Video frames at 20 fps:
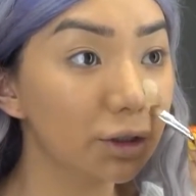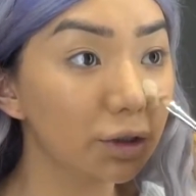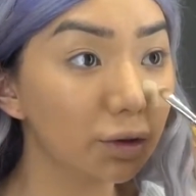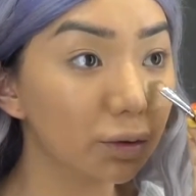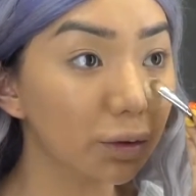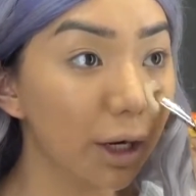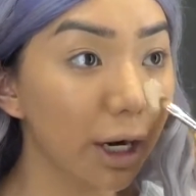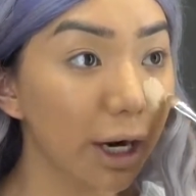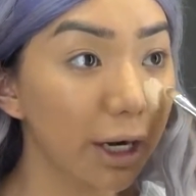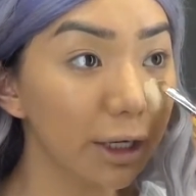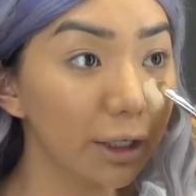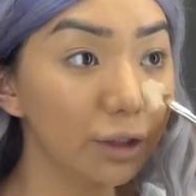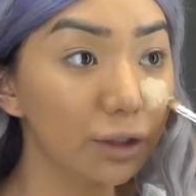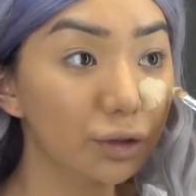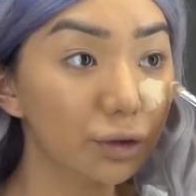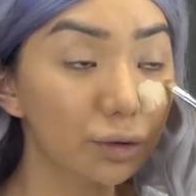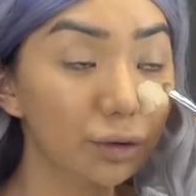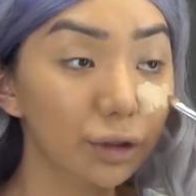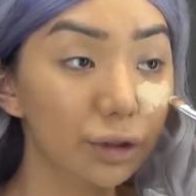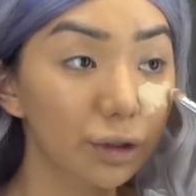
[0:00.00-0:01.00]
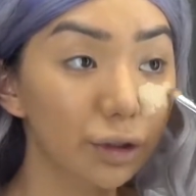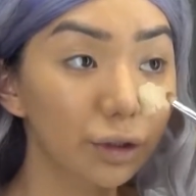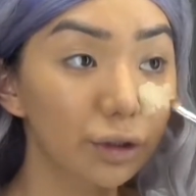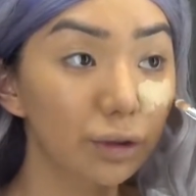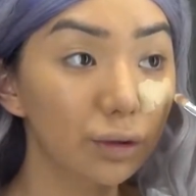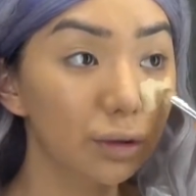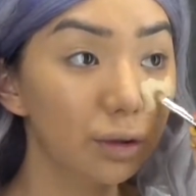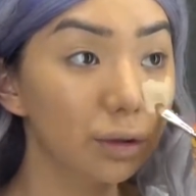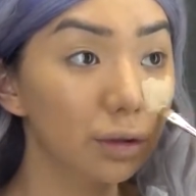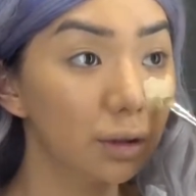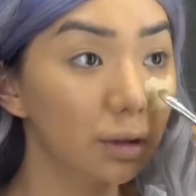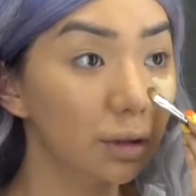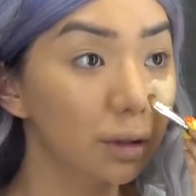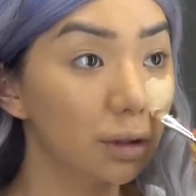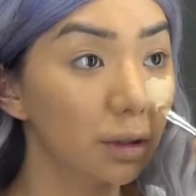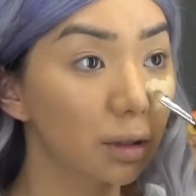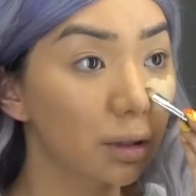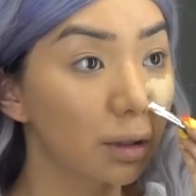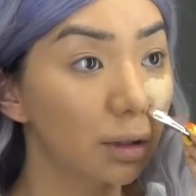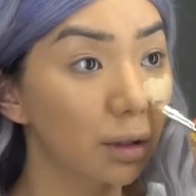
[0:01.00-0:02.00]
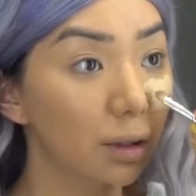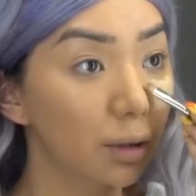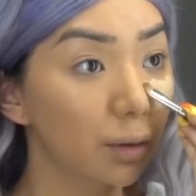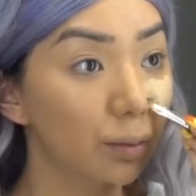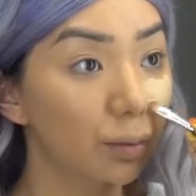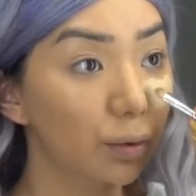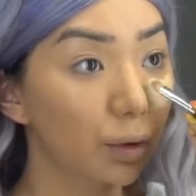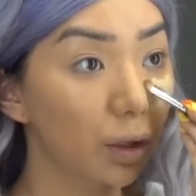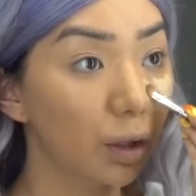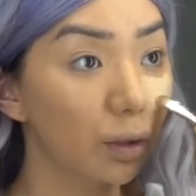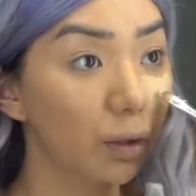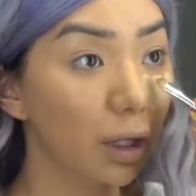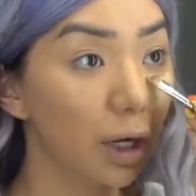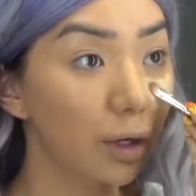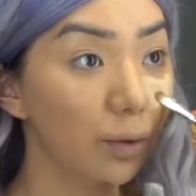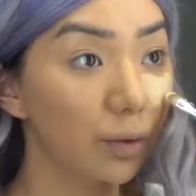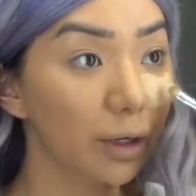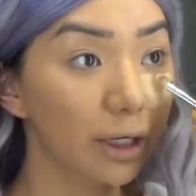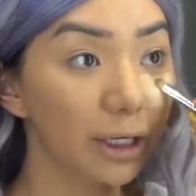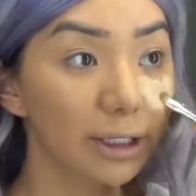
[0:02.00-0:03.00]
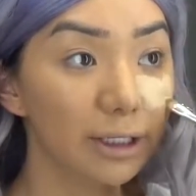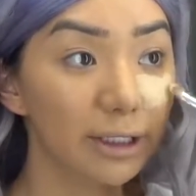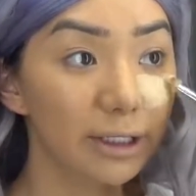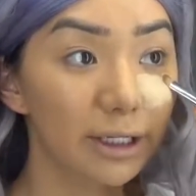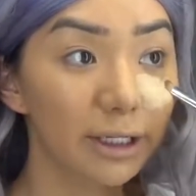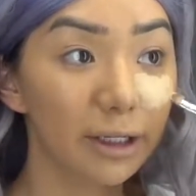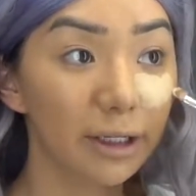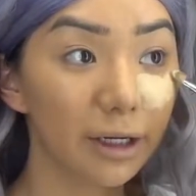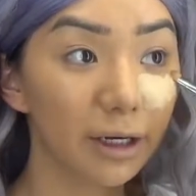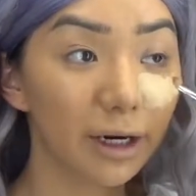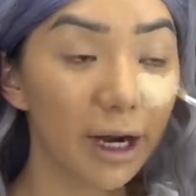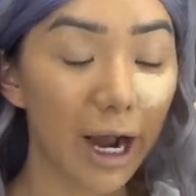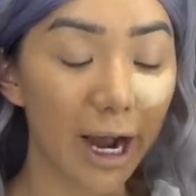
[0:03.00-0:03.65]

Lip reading: tried and true Pro Longwear concealer.